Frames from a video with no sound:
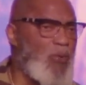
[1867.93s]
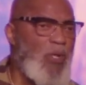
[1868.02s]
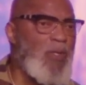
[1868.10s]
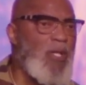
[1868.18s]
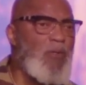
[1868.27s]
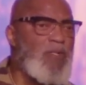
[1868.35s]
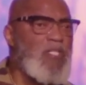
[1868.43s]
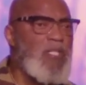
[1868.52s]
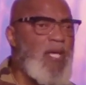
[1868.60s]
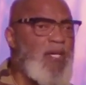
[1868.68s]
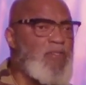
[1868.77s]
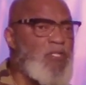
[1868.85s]
We're no longer
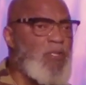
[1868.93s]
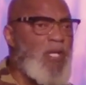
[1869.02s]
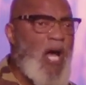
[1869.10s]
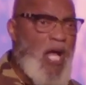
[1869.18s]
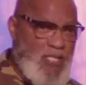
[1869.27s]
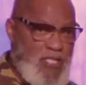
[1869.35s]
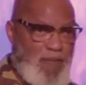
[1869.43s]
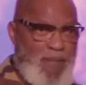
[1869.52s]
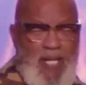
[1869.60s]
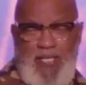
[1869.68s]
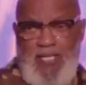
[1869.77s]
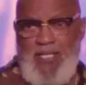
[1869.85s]
slaves to gossip.
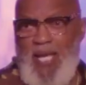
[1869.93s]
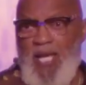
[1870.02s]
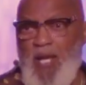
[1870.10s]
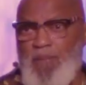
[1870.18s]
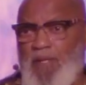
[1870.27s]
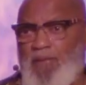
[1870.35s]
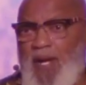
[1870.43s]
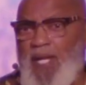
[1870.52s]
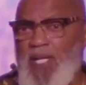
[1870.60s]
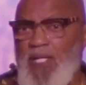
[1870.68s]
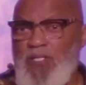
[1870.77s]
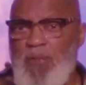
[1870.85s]
I just can't help it. If I
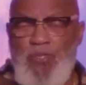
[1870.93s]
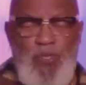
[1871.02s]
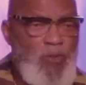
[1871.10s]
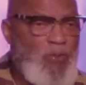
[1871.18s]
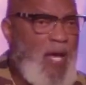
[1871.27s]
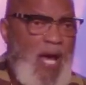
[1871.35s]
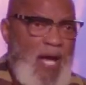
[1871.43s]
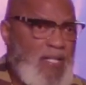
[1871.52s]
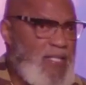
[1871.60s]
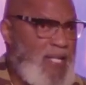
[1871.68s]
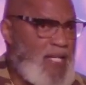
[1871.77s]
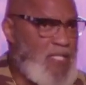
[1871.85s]
hear some truth, I
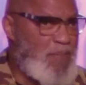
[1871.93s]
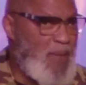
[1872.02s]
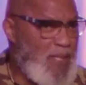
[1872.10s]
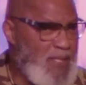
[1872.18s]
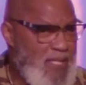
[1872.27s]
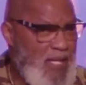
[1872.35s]
just got to spill the